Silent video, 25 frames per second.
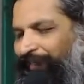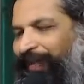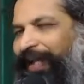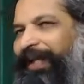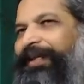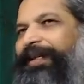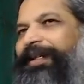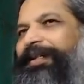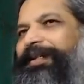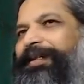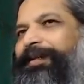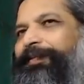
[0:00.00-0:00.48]

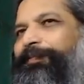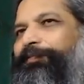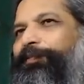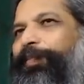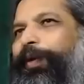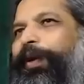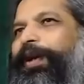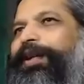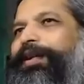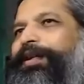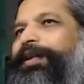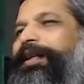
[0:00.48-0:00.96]
This
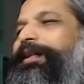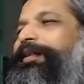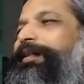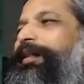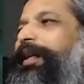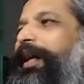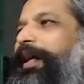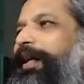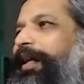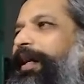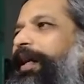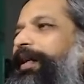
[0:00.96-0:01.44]
point he
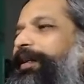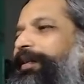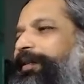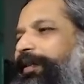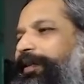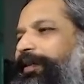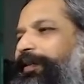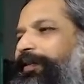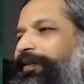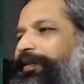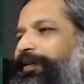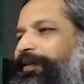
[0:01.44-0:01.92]
is
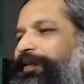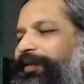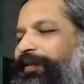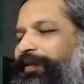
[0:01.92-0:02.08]
highlighting